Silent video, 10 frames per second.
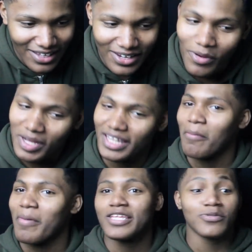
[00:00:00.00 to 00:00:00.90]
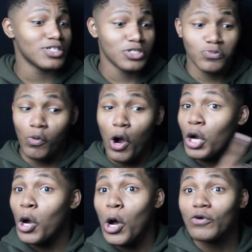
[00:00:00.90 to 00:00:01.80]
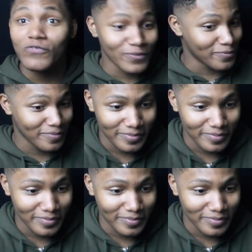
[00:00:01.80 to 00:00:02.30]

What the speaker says: You know what? They might as well just walk off.